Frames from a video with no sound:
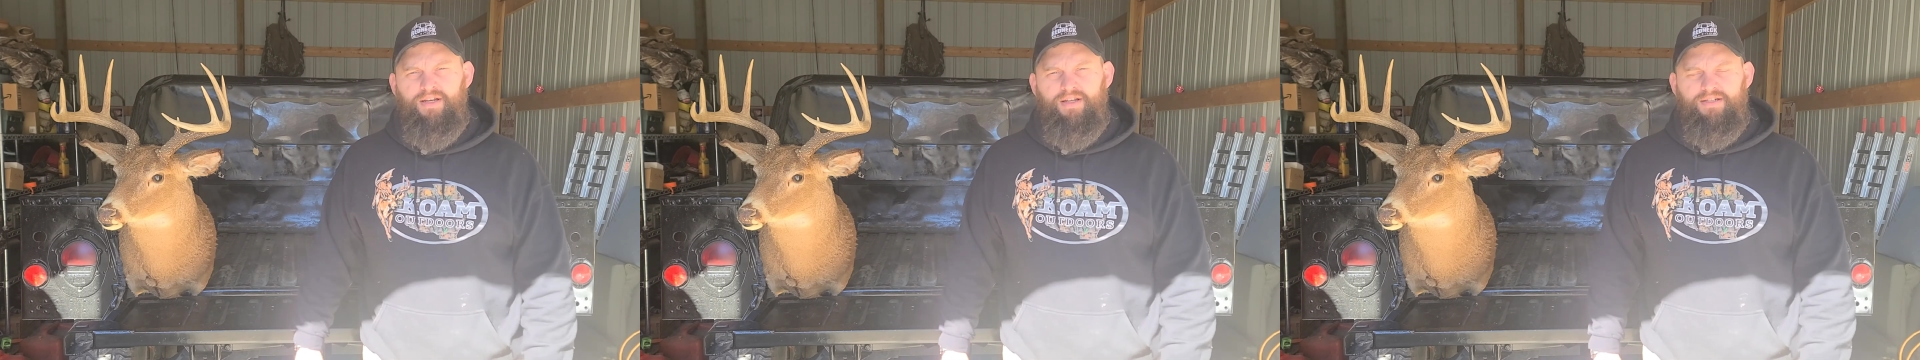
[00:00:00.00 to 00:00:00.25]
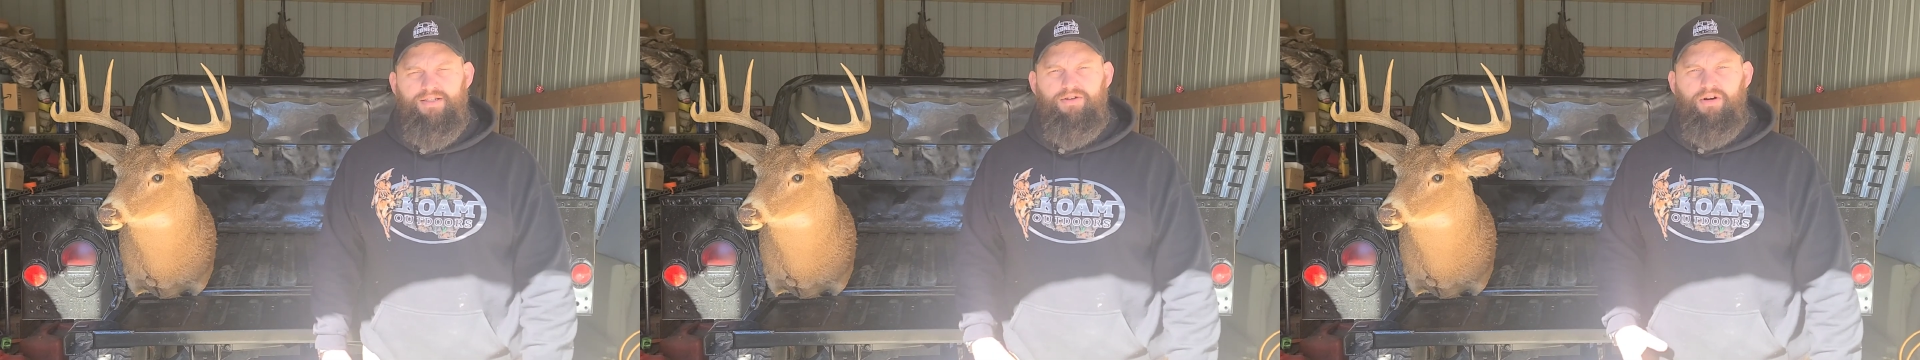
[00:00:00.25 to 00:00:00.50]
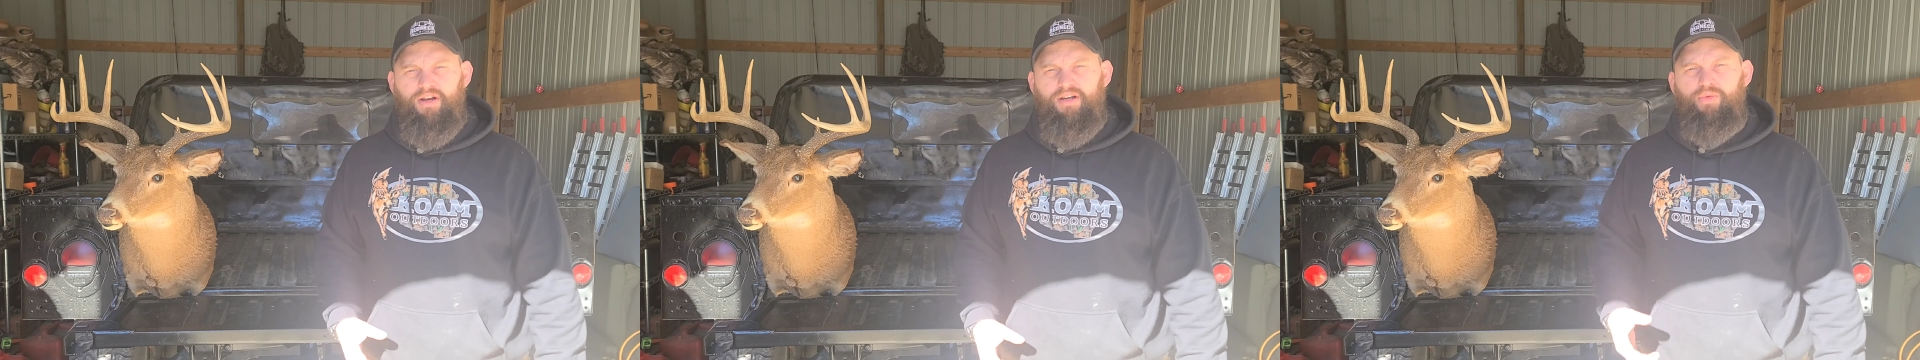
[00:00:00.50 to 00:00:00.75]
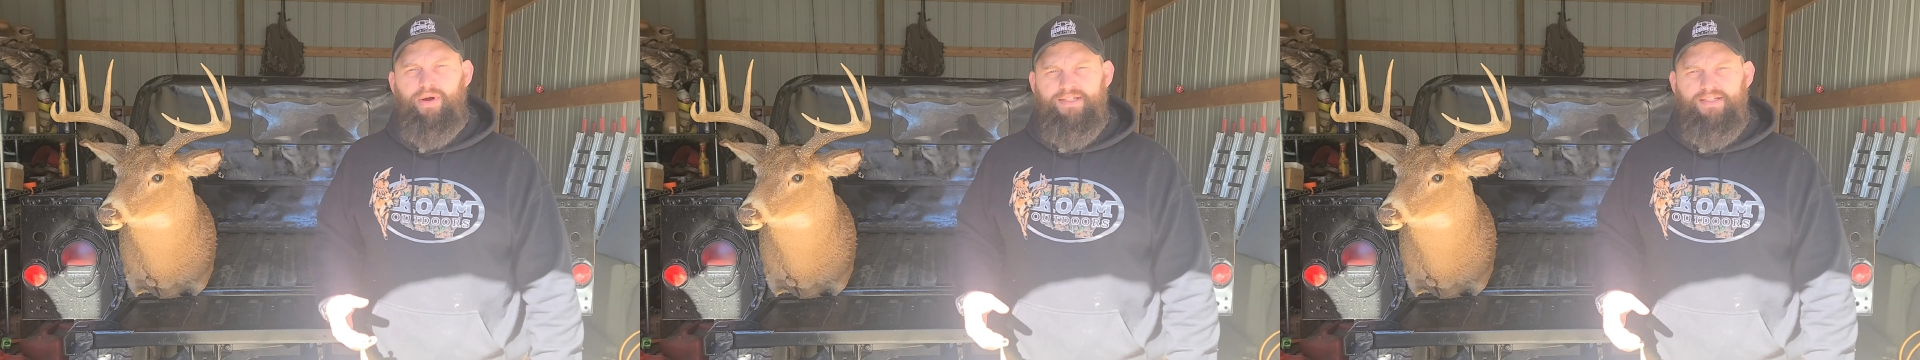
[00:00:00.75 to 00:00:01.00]
It's
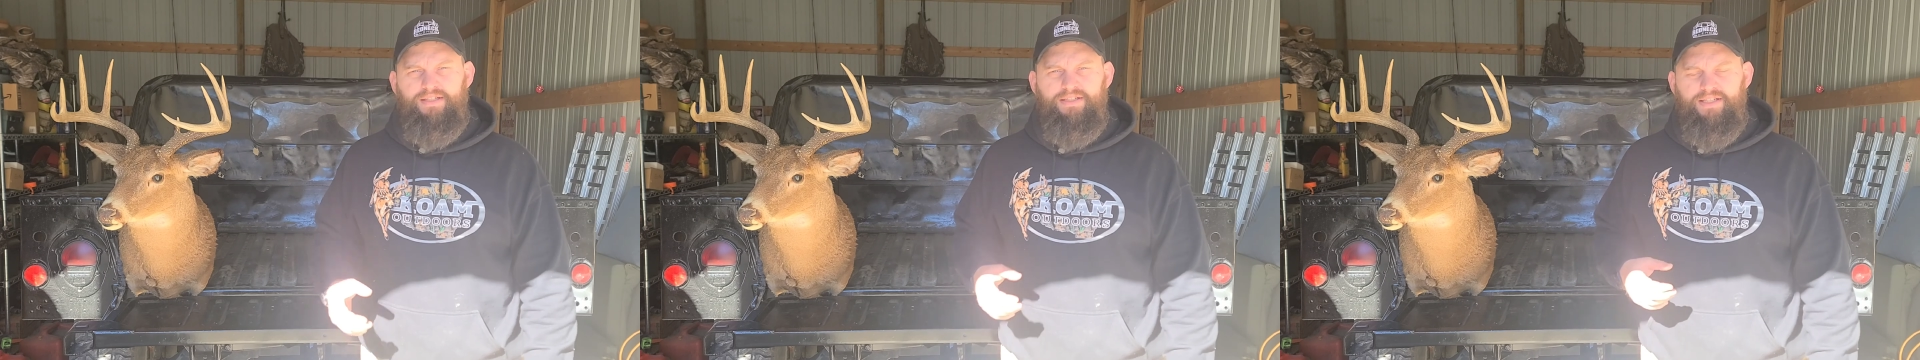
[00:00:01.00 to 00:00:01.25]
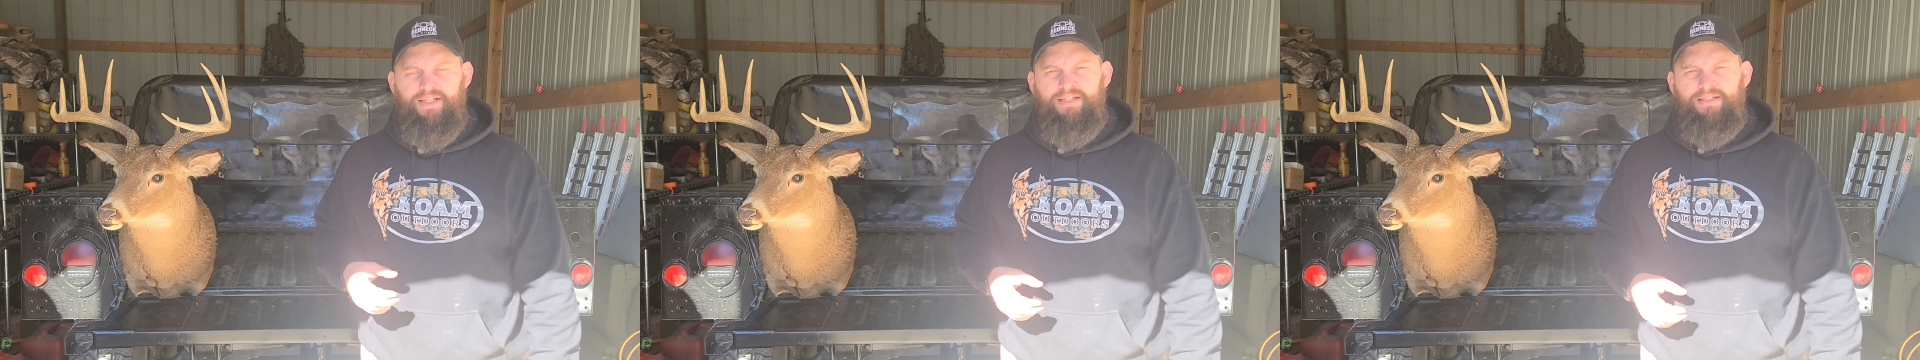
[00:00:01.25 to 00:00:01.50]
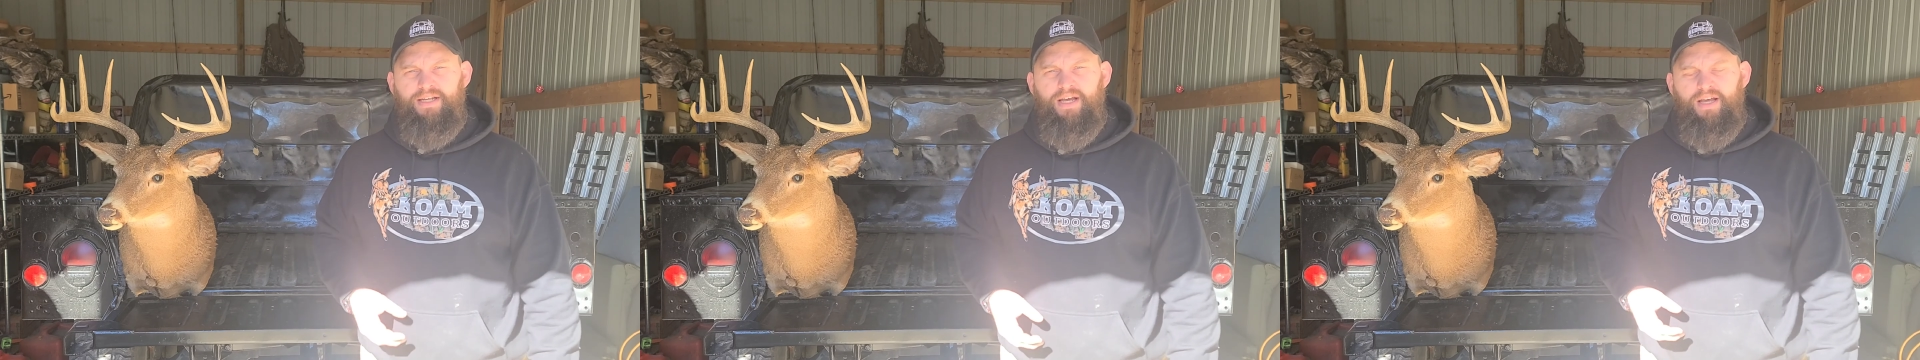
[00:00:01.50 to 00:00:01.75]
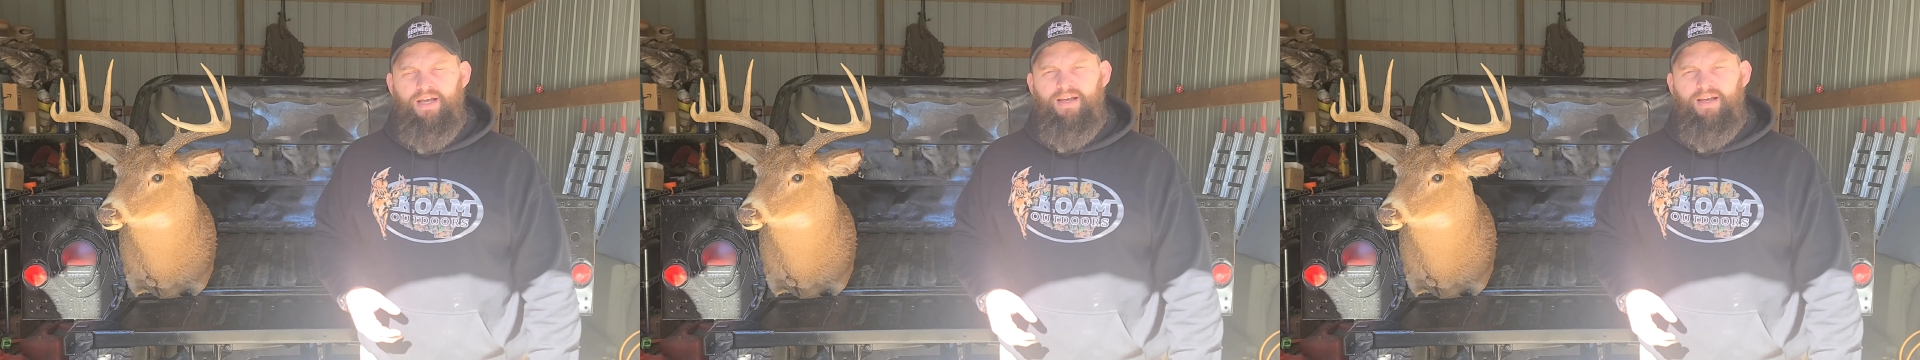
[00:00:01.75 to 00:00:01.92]
chronic wasting disease,